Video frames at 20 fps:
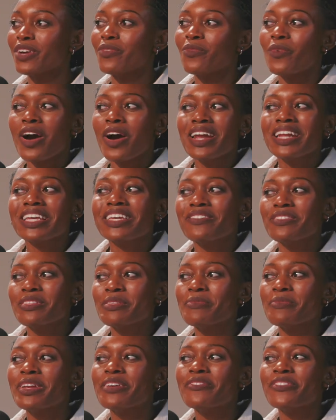I want to give them
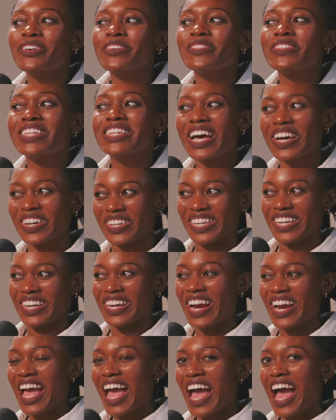the benefit of the doubt
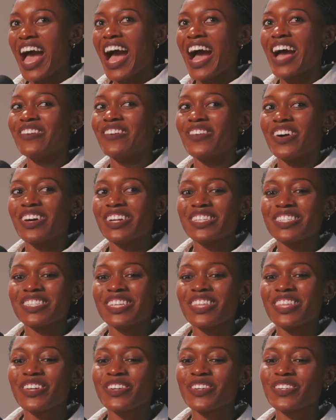here. I want to
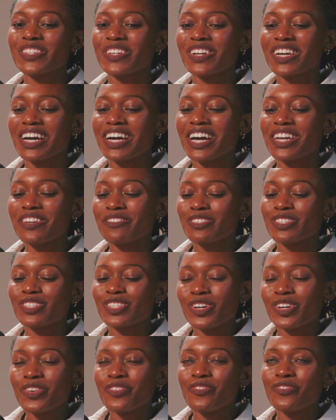say they're kind of
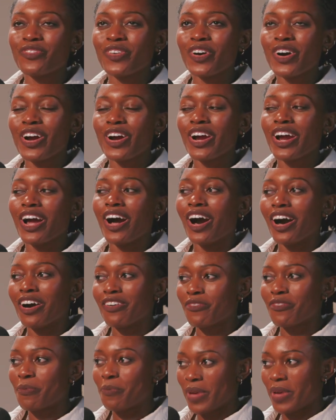so far
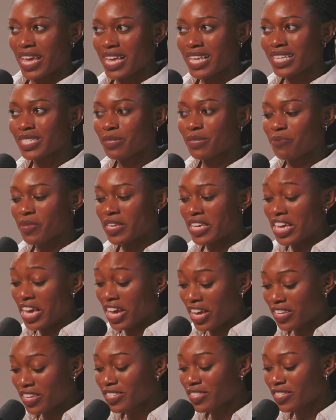off base
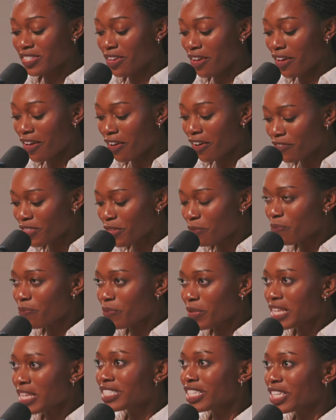because of the
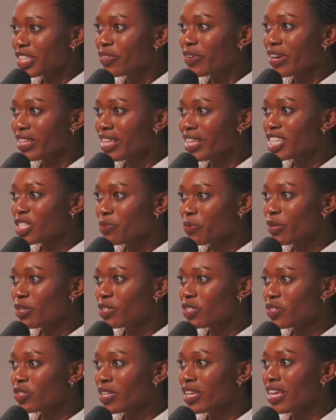place that they're at, like,
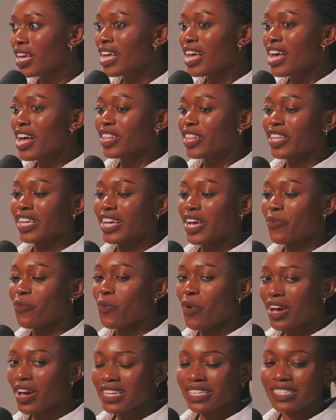spiritually. Like, I
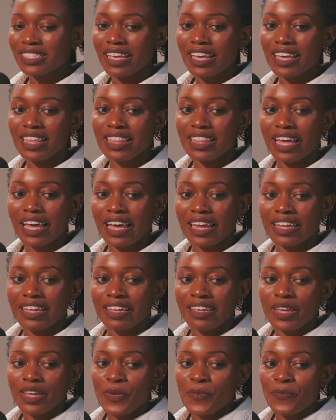want to say that
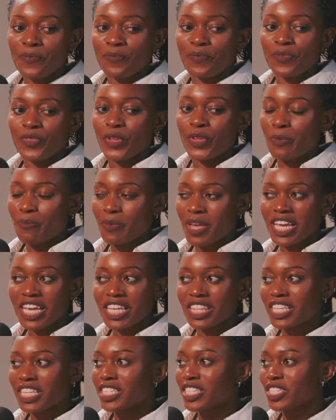they're
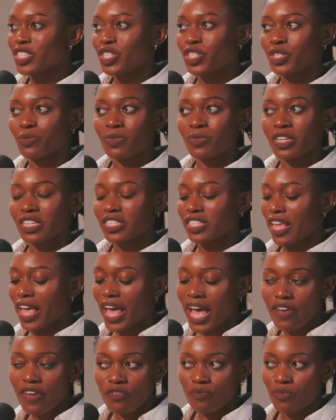making this decision because they
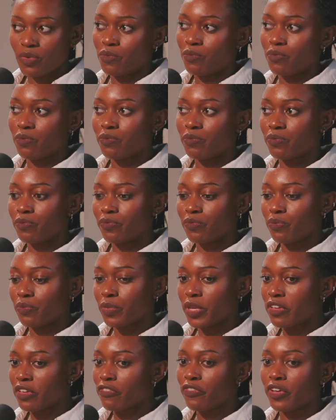haven't been
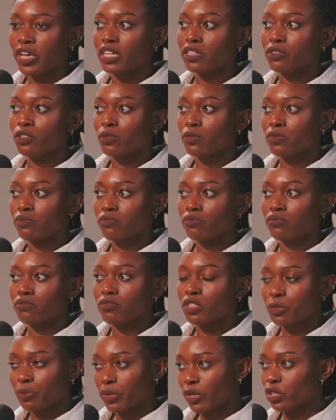being fed
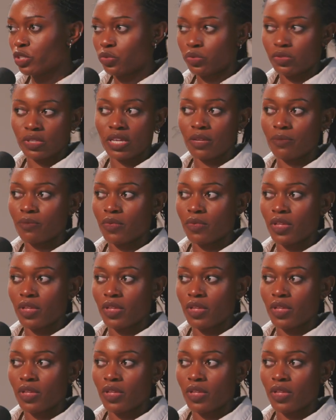spiritually.